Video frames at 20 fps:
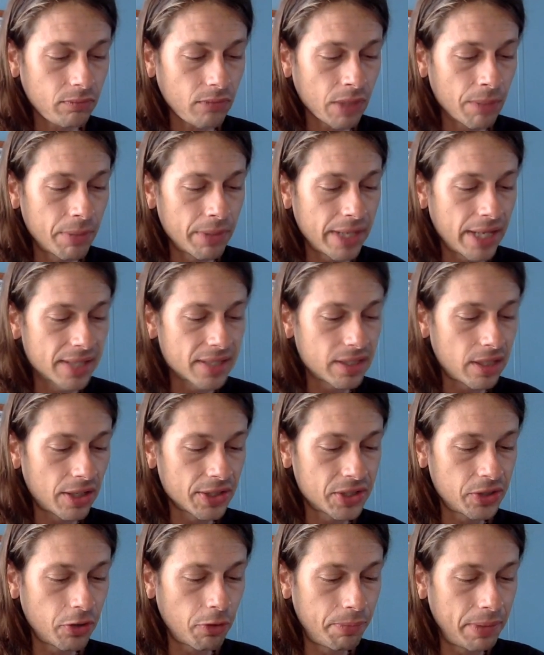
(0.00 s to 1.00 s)
that's
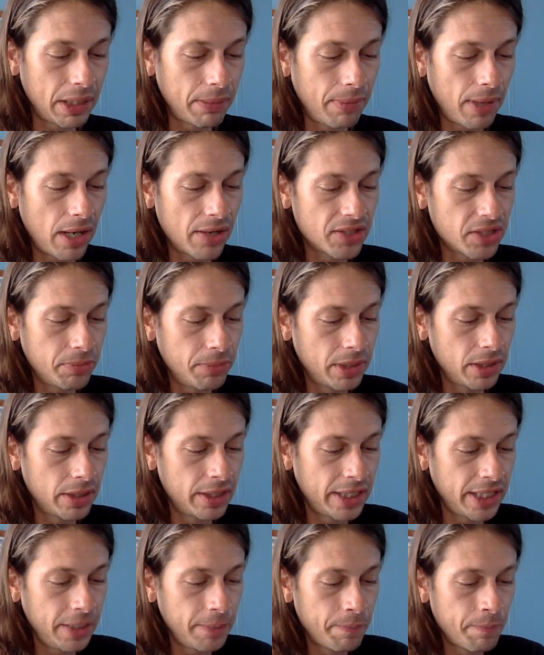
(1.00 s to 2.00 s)
also a big
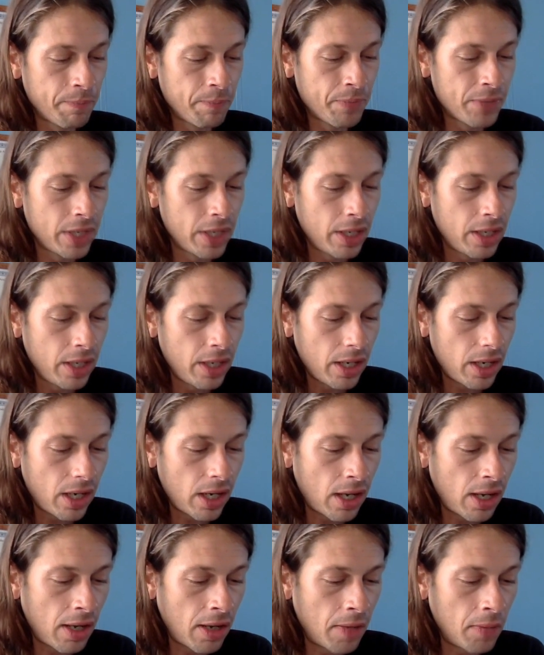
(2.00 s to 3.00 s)
possibility.
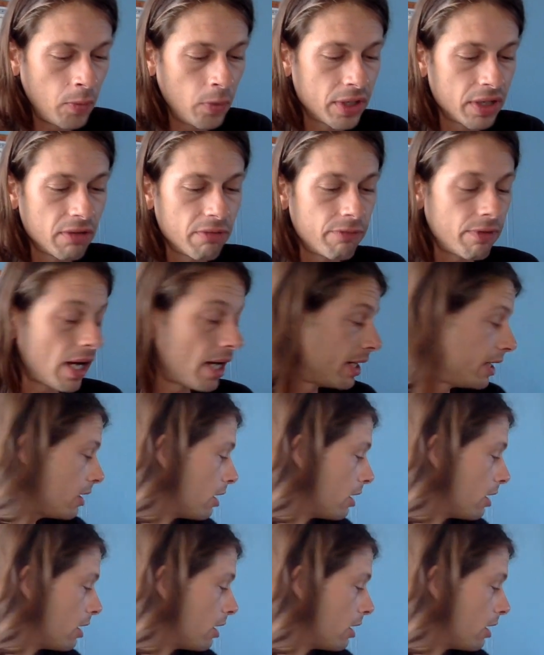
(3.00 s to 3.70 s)
We could find it